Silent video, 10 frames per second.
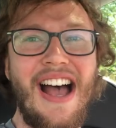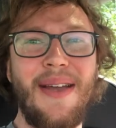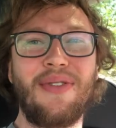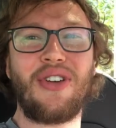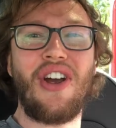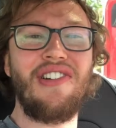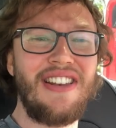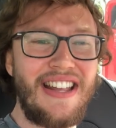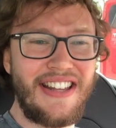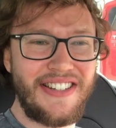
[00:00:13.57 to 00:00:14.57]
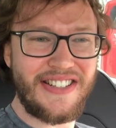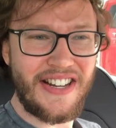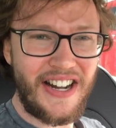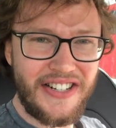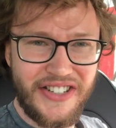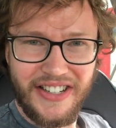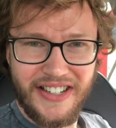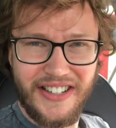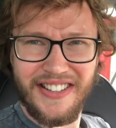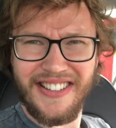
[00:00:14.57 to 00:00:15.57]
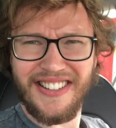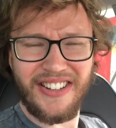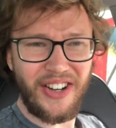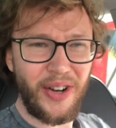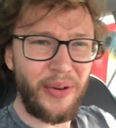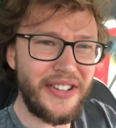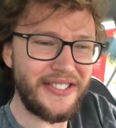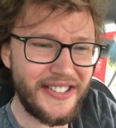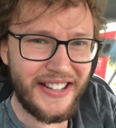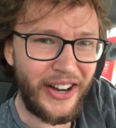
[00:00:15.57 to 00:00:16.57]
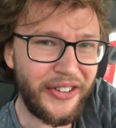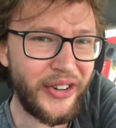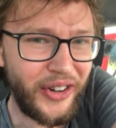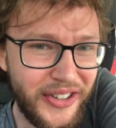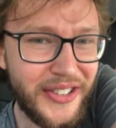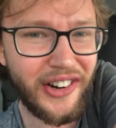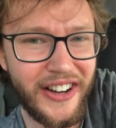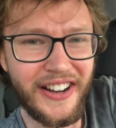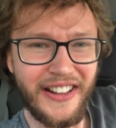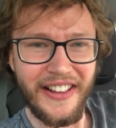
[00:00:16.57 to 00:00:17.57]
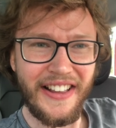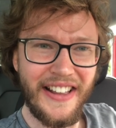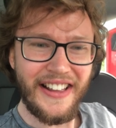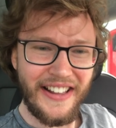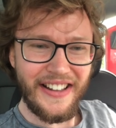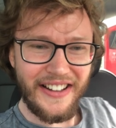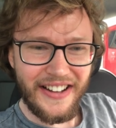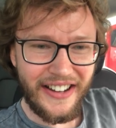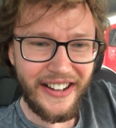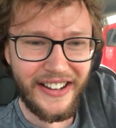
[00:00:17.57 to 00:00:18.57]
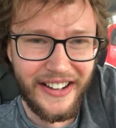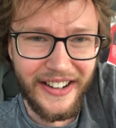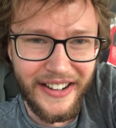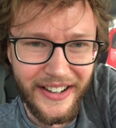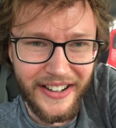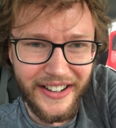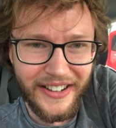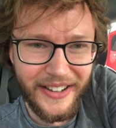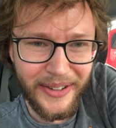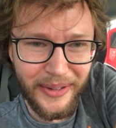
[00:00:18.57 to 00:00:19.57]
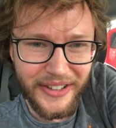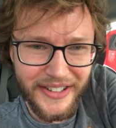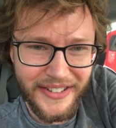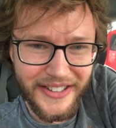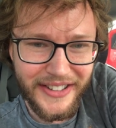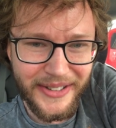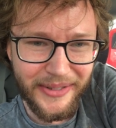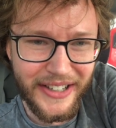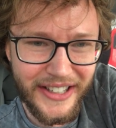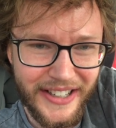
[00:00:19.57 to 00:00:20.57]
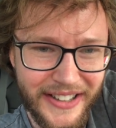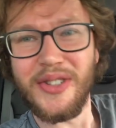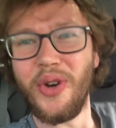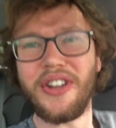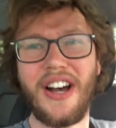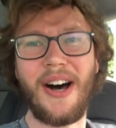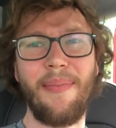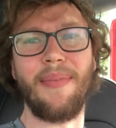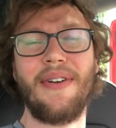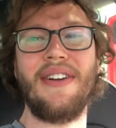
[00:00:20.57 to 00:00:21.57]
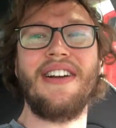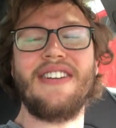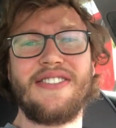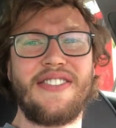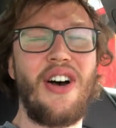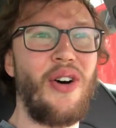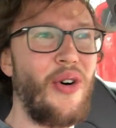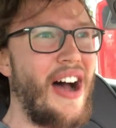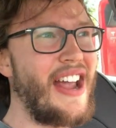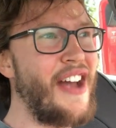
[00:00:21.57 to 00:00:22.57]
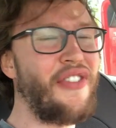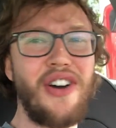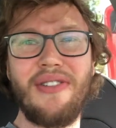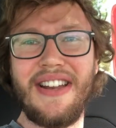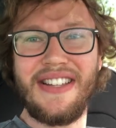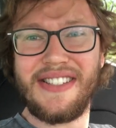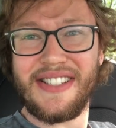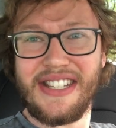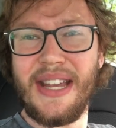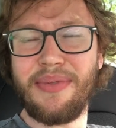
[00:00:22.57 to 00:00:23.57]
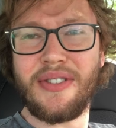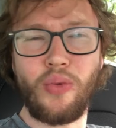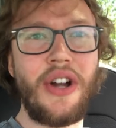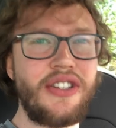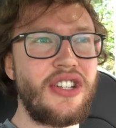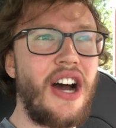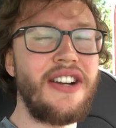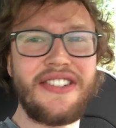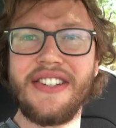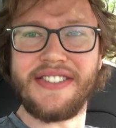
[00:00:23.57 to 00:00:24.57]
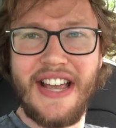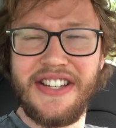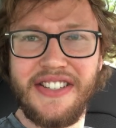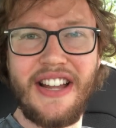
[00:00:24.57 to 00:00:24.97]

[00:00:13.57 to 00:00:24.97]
I'm currently at the charger in... what is this town called? Sorry. Where is it? Wait. Söderhamn. So I have already skipped one charging session.